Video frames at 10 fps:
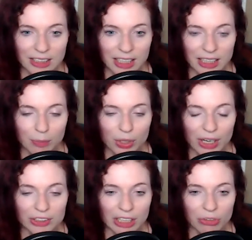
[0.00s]
to take that
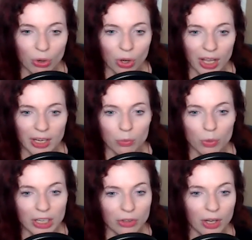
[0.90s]
project on and
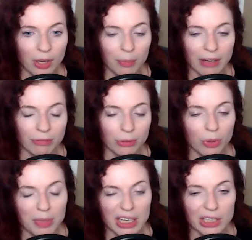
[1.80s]
what he thought it meant for
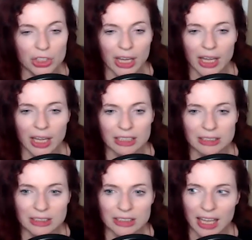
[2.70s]
women in
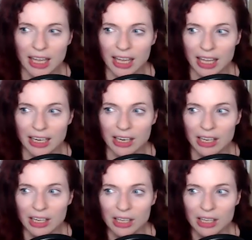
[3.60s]
chess and